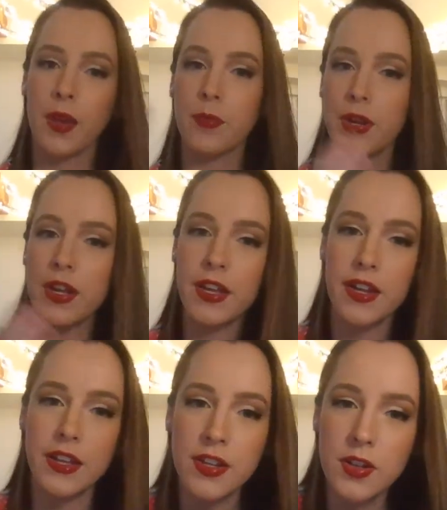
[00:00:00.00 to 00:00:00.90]
put it
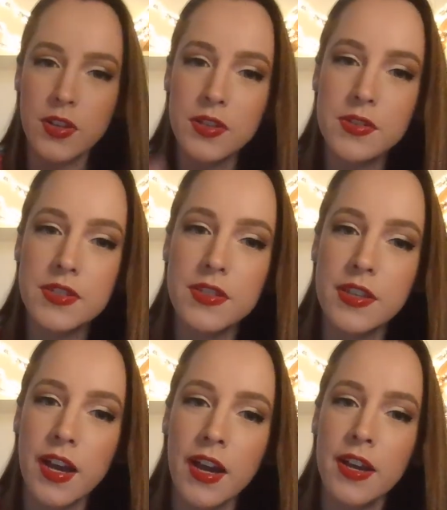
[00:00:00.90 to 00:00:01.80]
a little close to
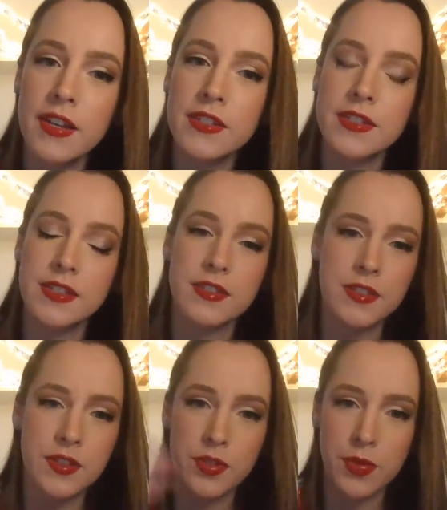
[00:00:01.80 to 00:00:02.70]
the eyes because
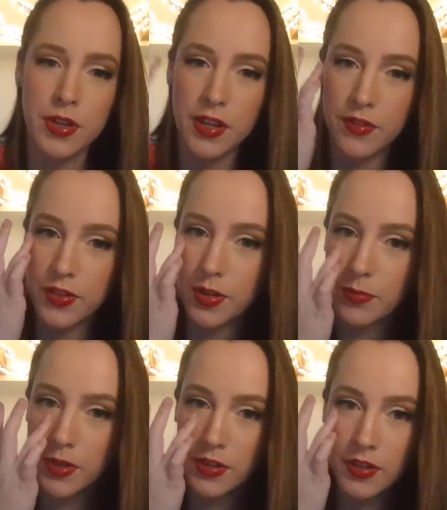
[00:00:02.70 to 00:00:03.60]
you want to cover
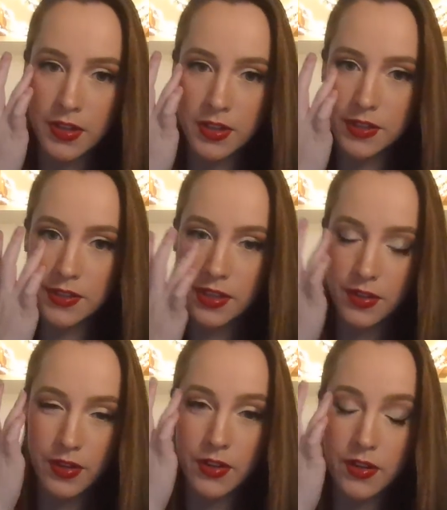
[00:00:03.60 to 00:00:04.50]
up the skin
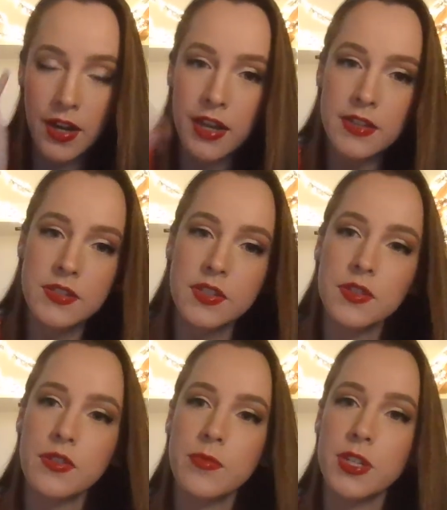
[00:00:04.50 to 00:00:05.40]
around your eyes
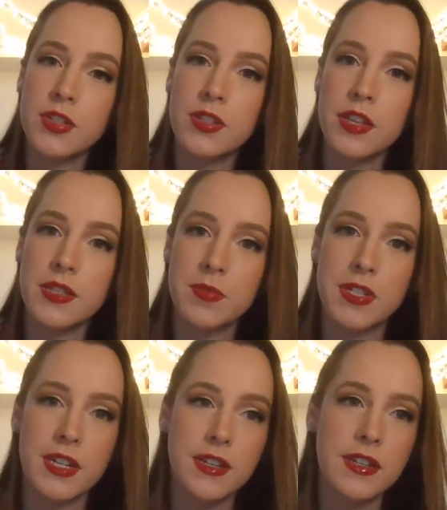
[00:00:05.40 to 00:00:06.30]
too, to make sure that's
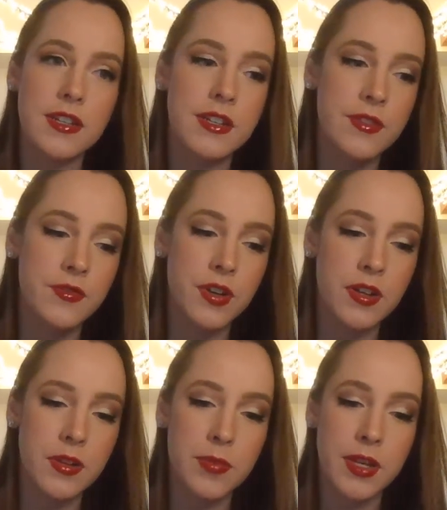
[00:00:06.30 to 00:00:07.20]
protected
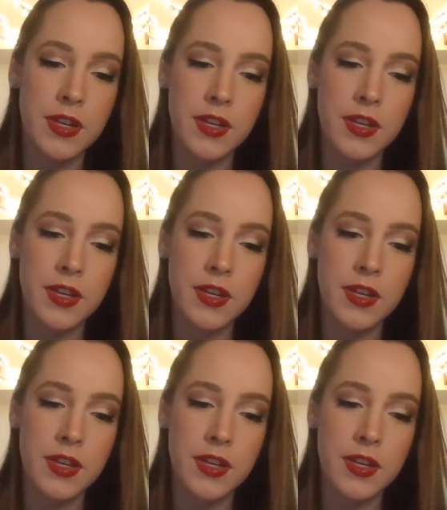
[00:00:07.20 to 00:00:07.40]
from